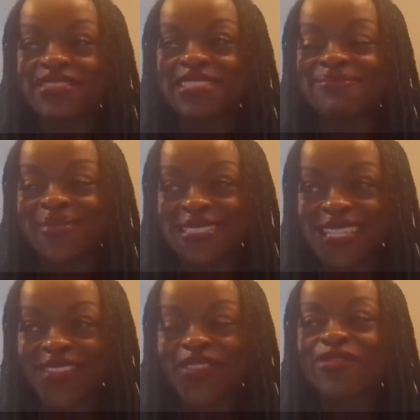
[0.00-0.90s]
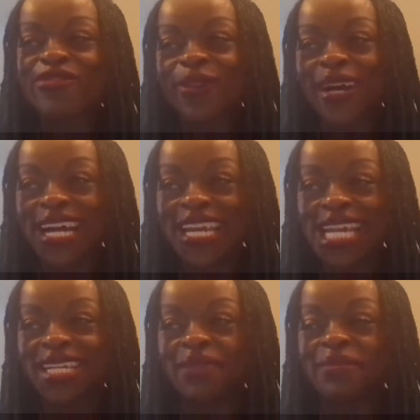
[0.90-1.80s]
If it's Monday through
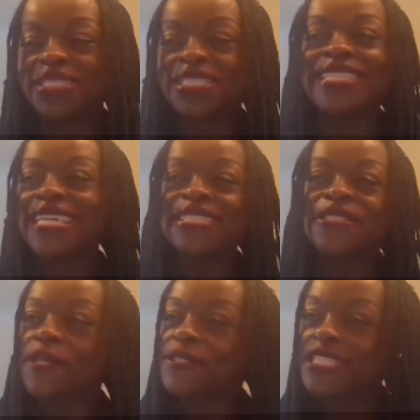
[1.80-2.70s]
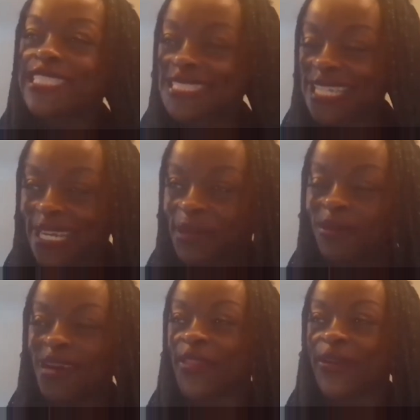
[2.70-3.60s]
Friday, the days are the
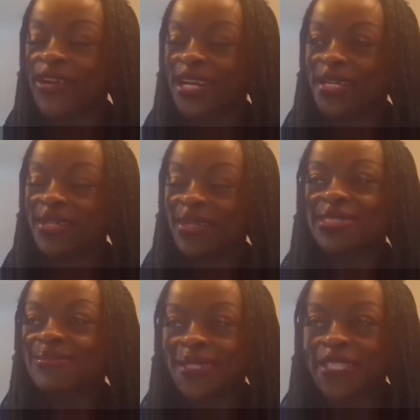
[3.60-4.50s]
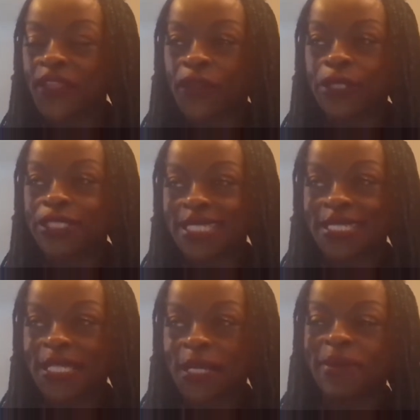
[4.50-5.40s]
same, whether it's Monday through
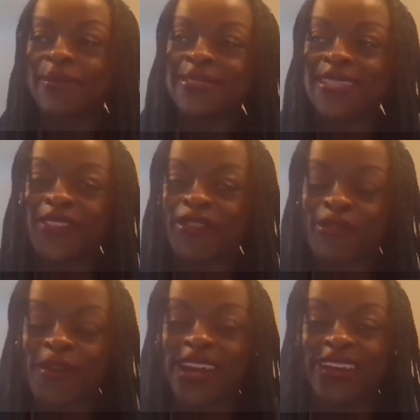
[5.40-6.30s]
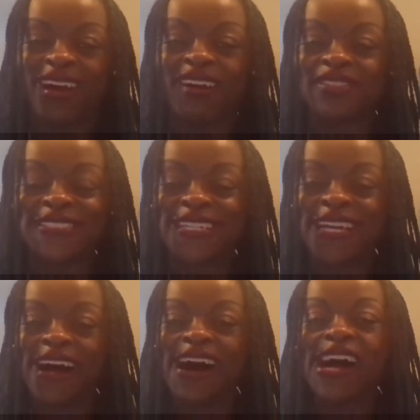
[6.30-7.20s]
Sunday, but Monday through Friday,
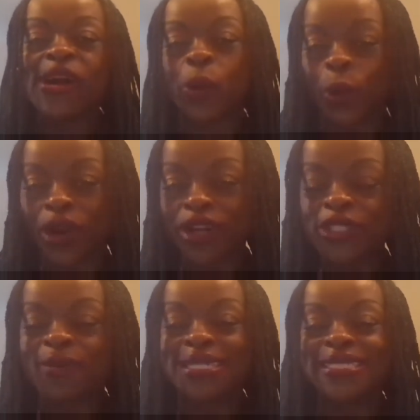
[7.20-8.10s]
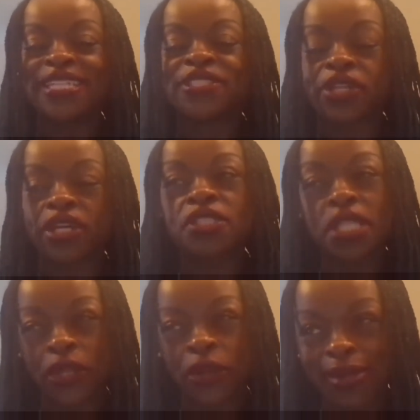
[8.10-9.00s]
I work, so my day starts
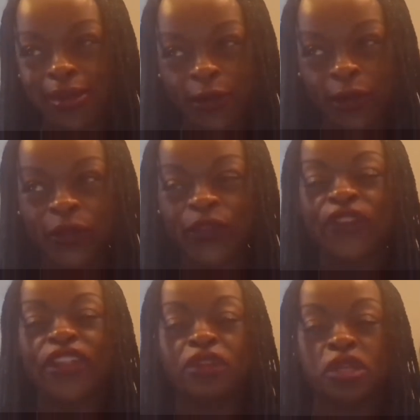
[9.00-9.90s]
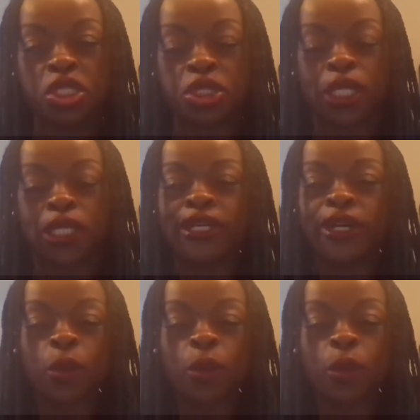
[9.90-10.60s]
a little bit earlier than usual.